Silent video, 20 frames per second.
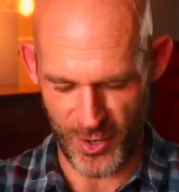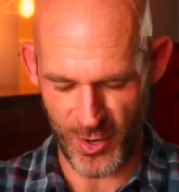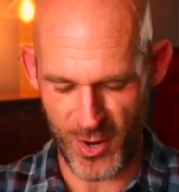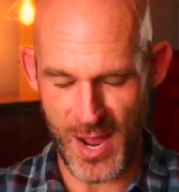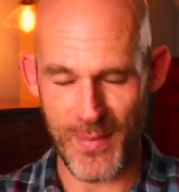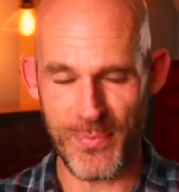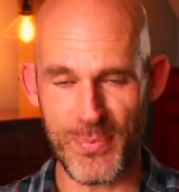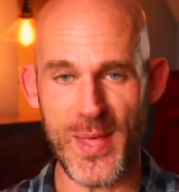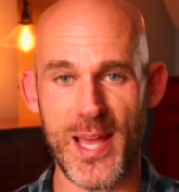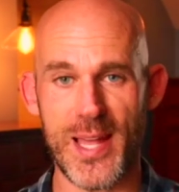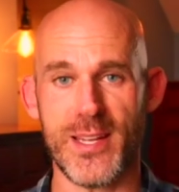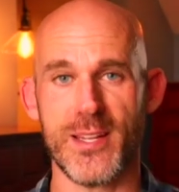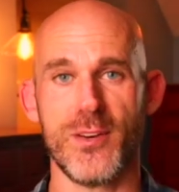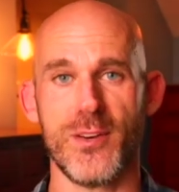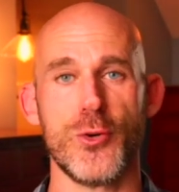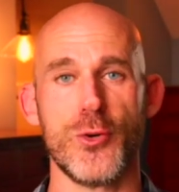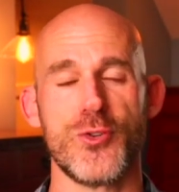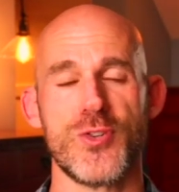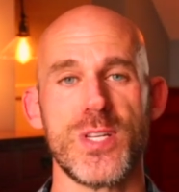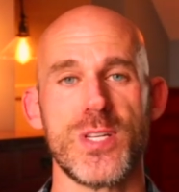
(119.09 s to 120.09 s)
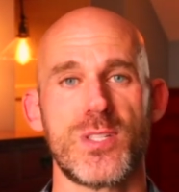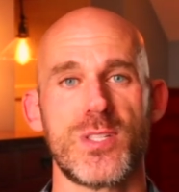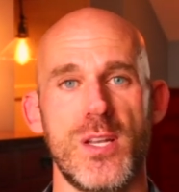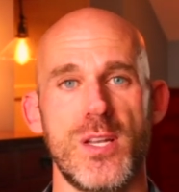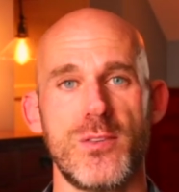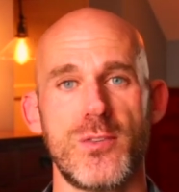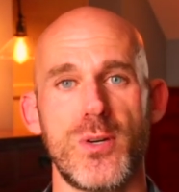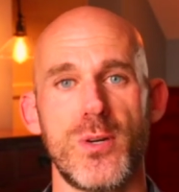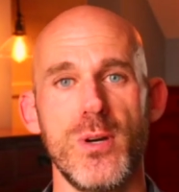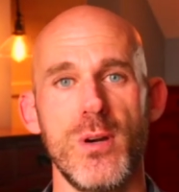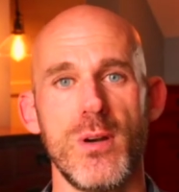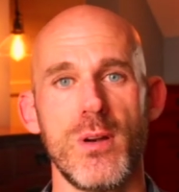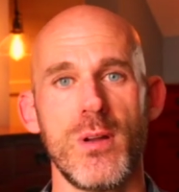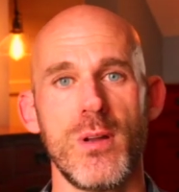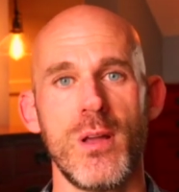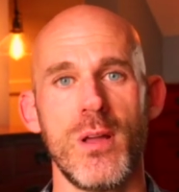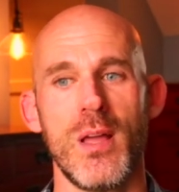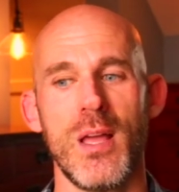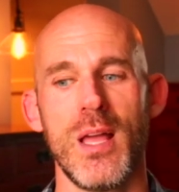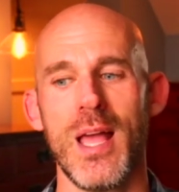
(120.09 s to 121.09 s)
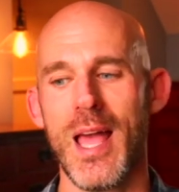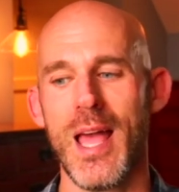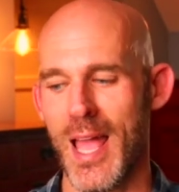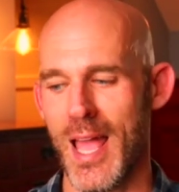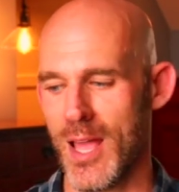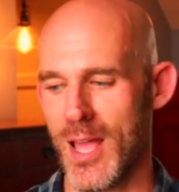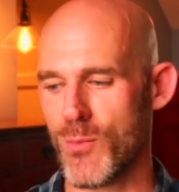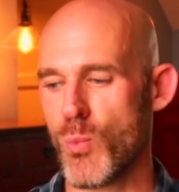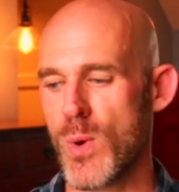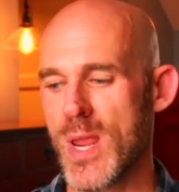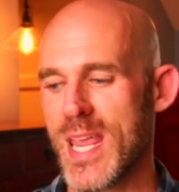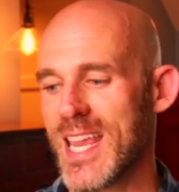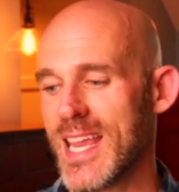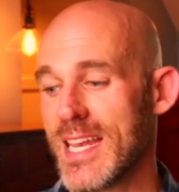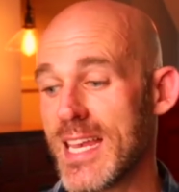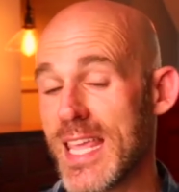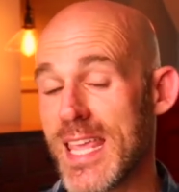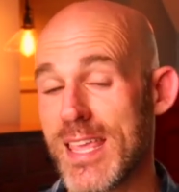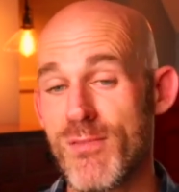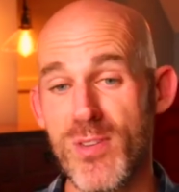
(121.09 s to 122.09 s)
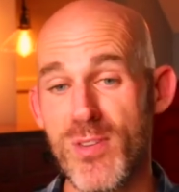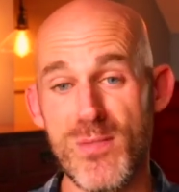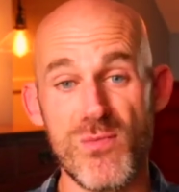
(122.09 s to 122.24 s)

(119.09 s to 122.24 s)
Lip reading: at that energy center. And we can even